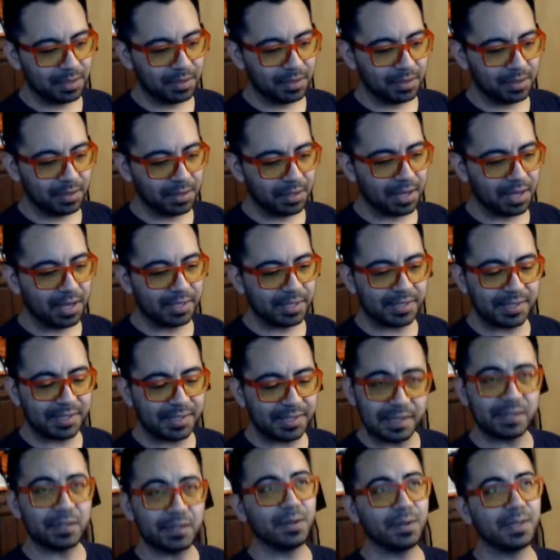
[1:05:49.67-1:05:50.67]

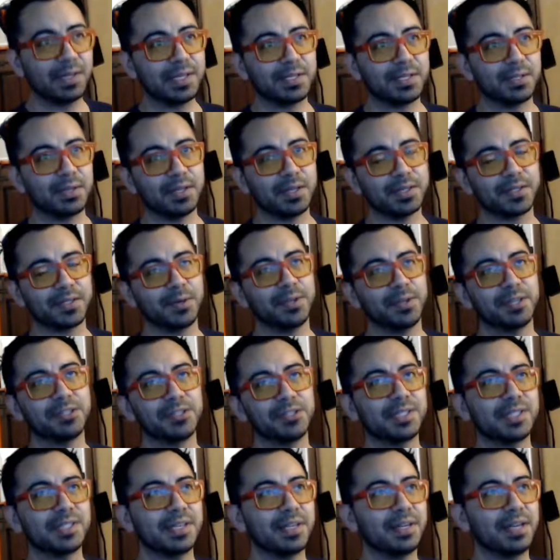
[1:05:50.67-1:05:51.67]
Cecil is also
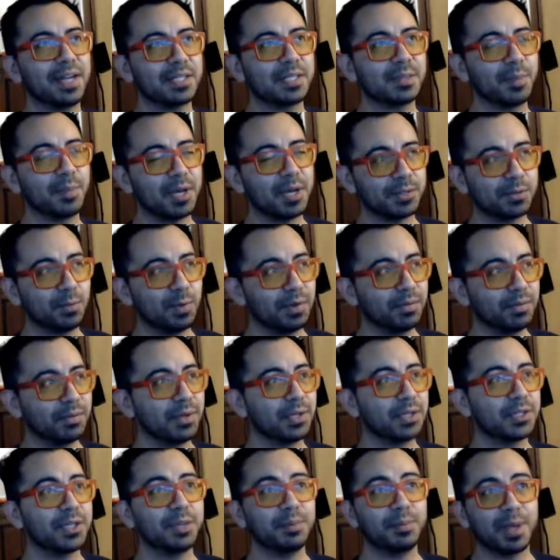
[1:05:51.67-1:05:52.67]
interested in Xbox One
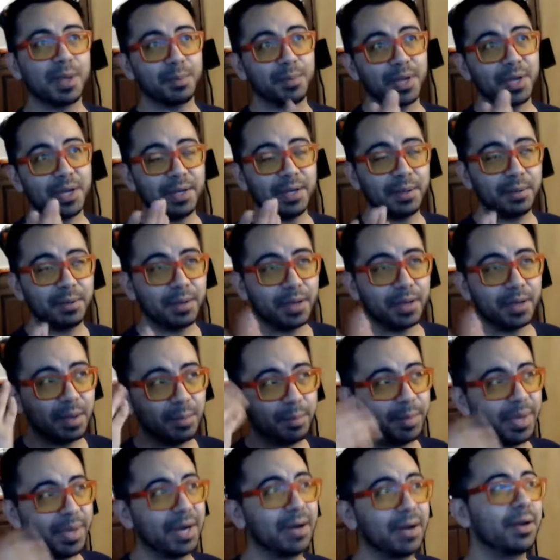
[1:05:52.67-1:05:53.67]
version. My buddy
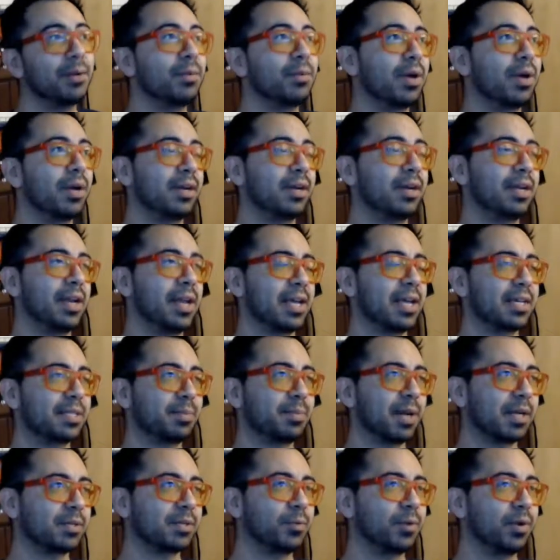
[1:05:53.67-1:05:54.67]
Barry wanted an
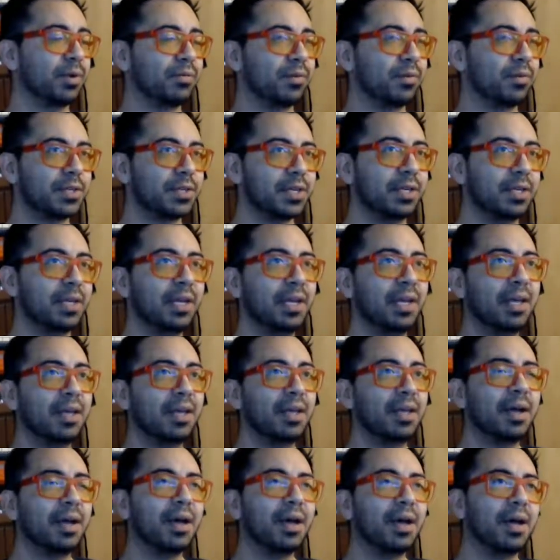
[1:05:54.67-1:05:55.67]
Xbox One version.
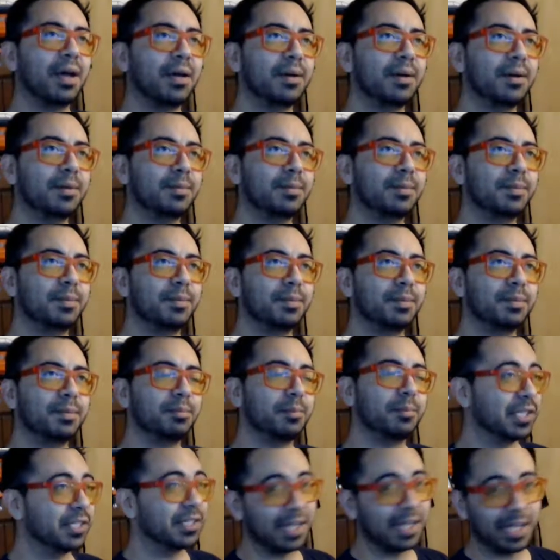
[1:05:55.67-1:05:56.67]

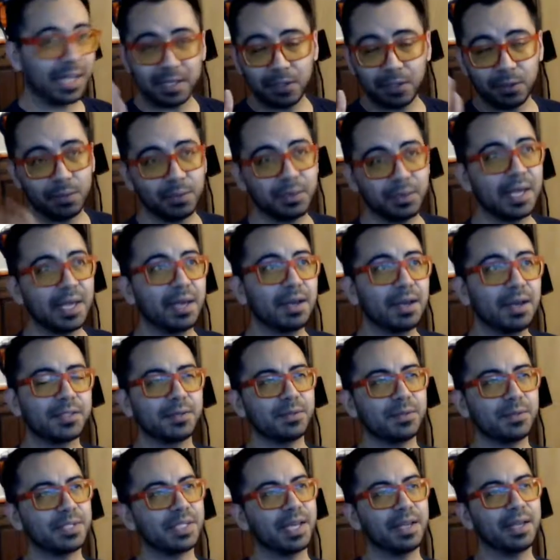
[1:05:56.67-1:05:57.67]
Much like you, they
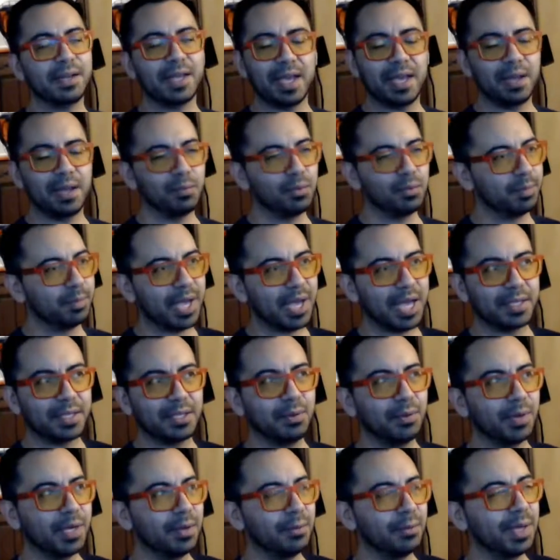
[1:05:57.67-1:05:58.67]
also said, hey, we'll back
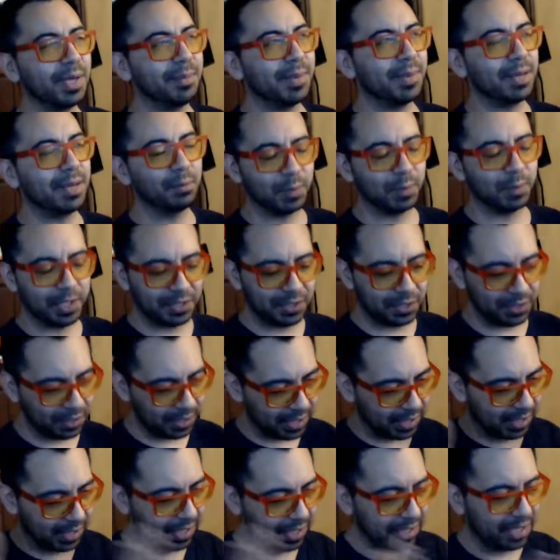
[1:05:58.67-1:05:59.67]
you anyway, man, which,
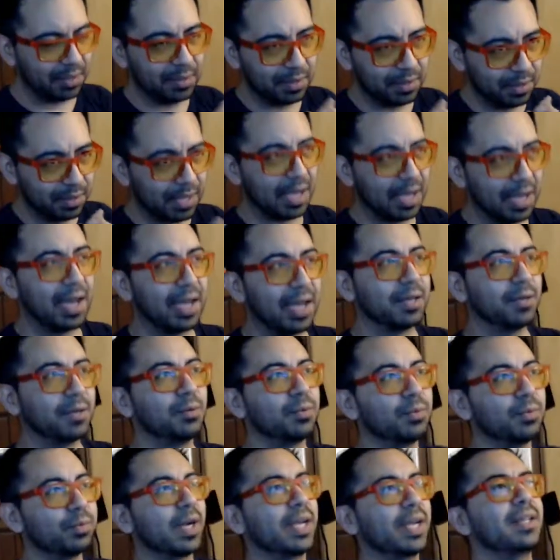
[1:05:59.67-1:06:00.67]
again, I
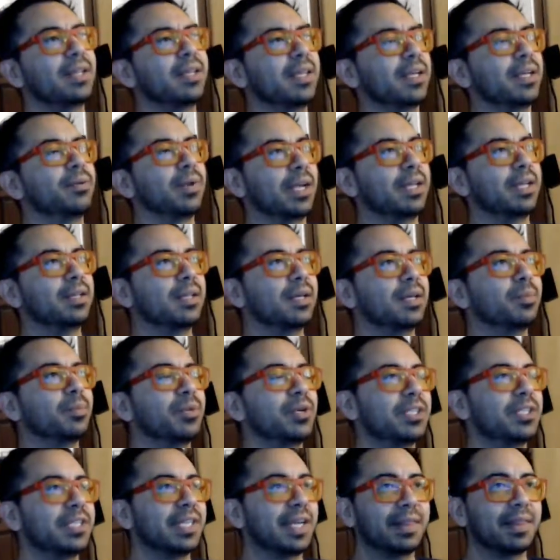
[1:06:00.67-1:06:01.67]
greatly, greatly
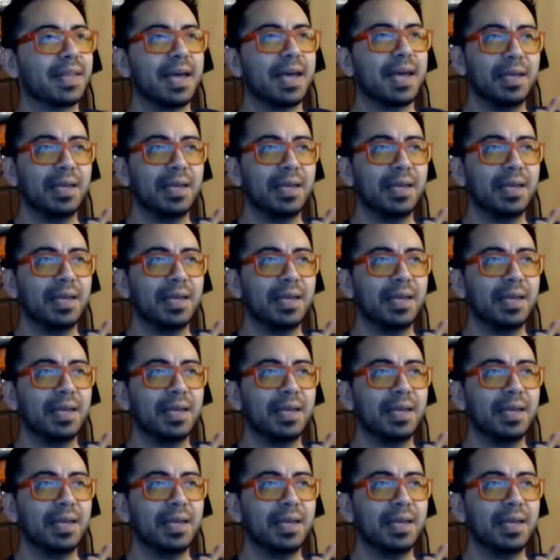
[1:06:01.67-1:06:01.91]
appreciate that.